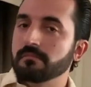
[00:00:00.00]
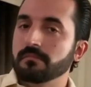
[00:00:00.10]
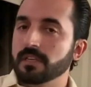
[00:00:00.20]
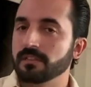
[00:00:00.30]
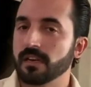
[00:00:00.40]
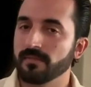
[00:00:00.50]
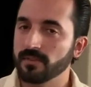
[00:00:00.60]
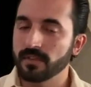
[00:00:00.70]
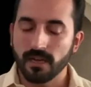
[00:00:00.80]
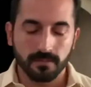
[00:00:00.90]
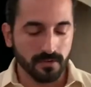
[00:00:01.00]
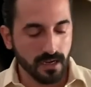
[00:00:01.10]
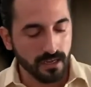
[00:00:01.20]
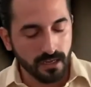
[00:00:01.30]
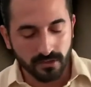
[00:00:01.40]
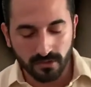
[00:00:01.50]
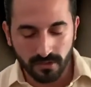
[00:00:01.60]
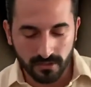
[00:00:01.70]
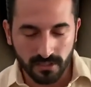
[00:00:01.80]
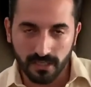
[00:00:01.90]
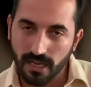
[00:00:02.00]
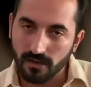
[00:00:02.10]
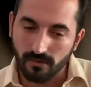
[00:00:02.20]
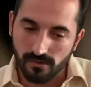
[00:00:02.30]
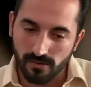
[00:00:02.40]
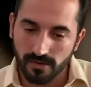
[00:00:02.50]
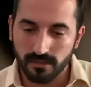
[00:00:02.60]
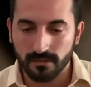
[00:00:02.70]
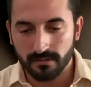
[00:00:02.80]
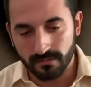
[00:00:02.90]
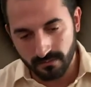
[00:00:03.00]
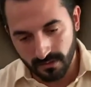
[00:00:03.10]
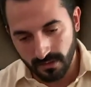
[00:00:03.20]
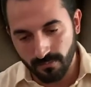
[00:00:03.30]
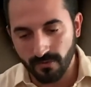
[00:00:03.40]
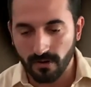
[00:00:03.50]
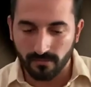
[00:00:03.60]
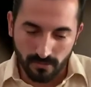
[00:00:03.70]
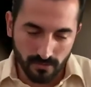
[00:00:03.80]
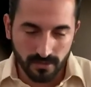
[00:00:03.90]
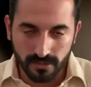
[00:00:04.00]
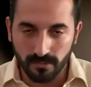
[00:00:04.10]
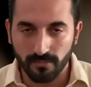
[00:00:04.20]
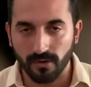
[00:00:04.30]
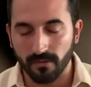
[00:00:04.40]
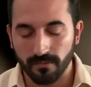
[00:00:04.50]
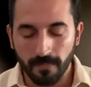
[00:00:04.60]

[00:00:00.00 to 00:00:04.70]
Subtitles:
Does that a few times, right? So you can see again, chorus, improv, chorus, improv.